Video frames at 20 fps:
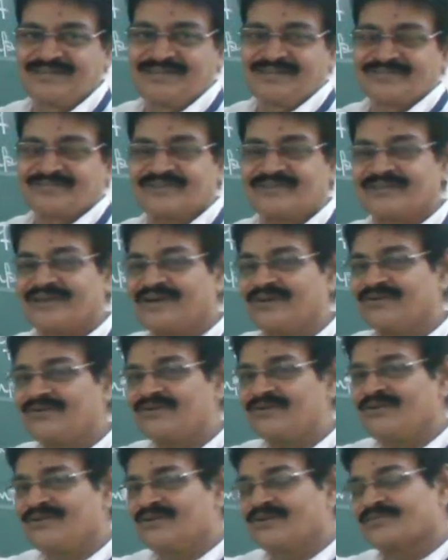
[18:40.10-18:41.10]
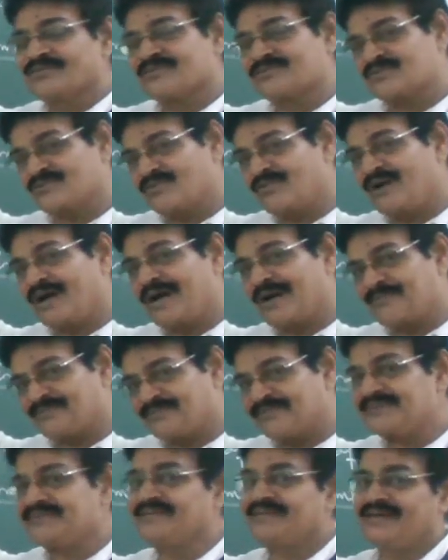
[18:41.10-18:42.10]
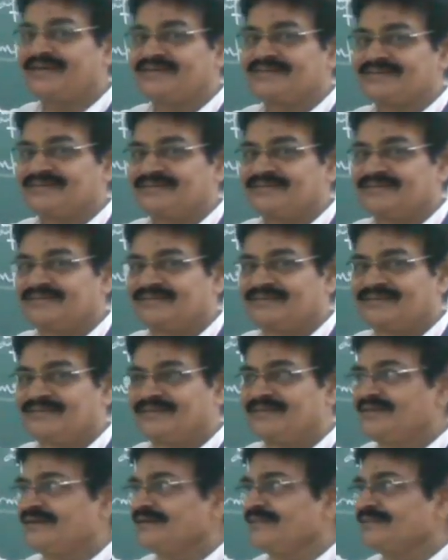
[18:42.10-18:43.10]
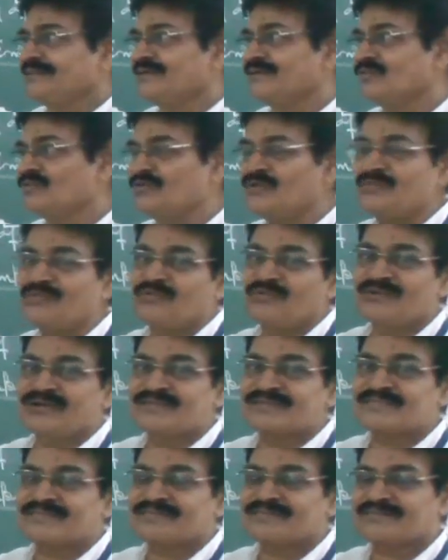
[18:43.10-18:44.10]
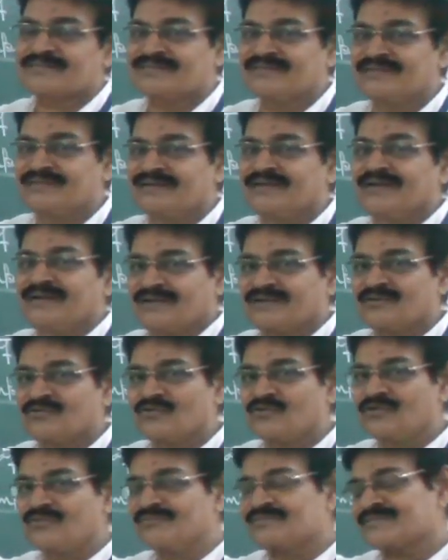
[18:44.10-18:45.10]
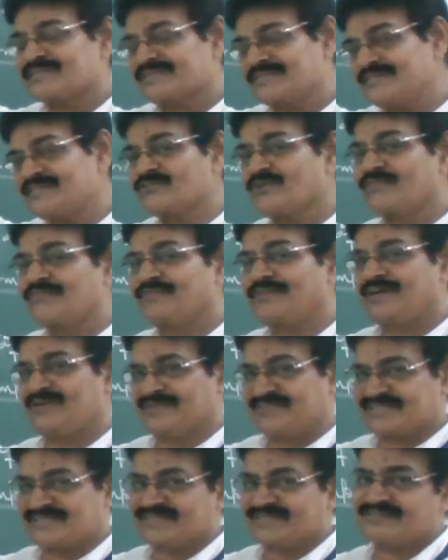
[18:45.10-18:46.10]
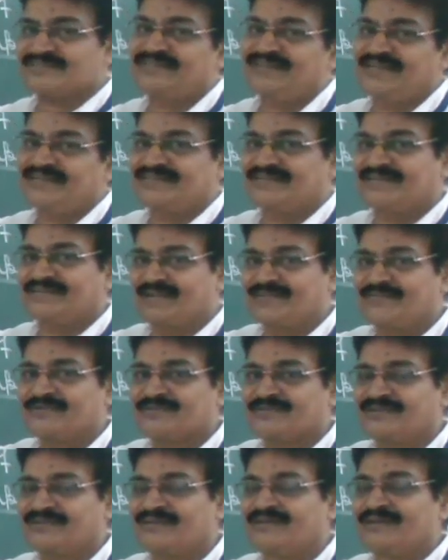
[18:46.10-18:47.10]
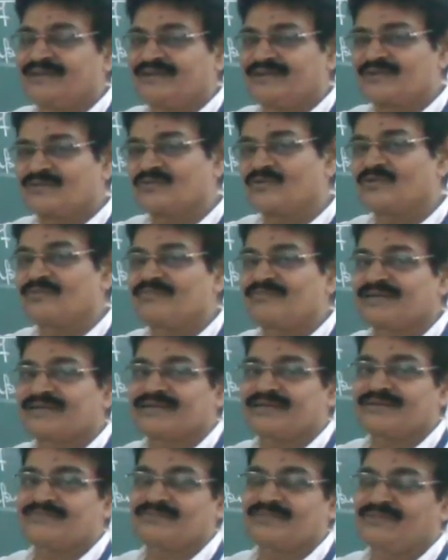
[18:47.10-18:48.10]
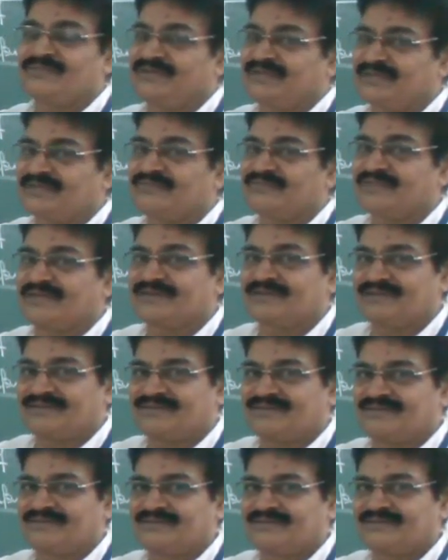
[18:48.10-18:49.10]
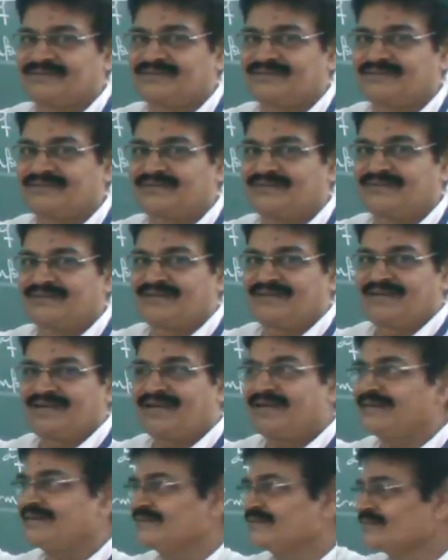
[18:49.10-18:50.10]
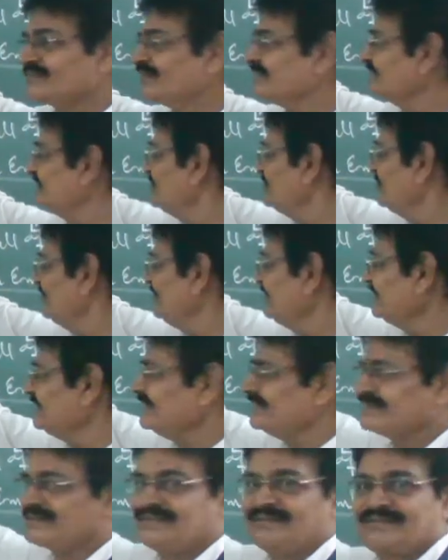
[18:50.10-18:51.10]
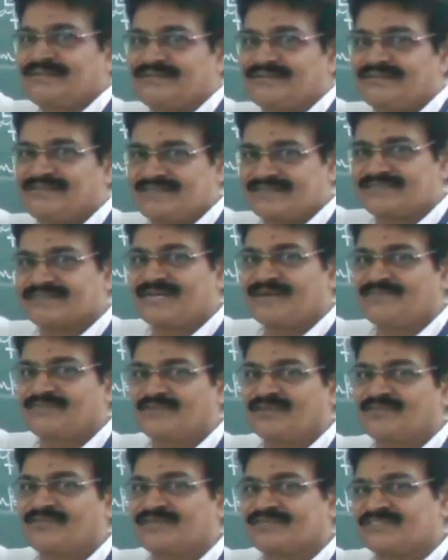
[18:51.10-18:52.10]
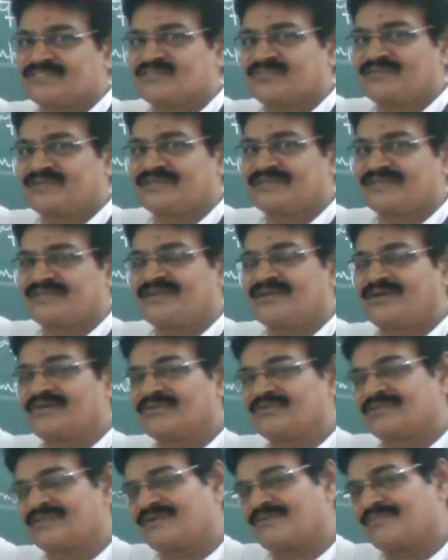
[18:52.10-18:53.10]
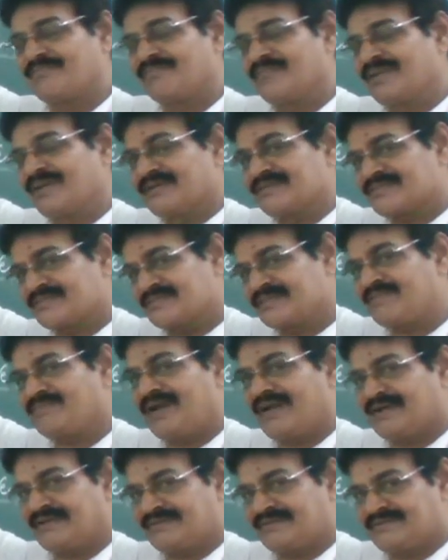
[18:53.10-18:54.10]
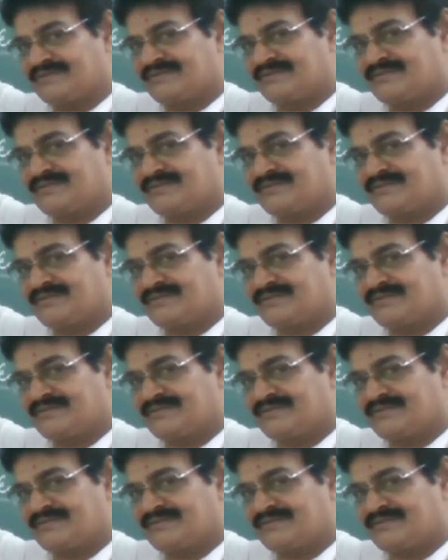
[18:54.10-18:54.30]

so after that, the Rome seat of administration as the capital. Rome became the very weaker, and it was situated. This capital was situated on the sea bank,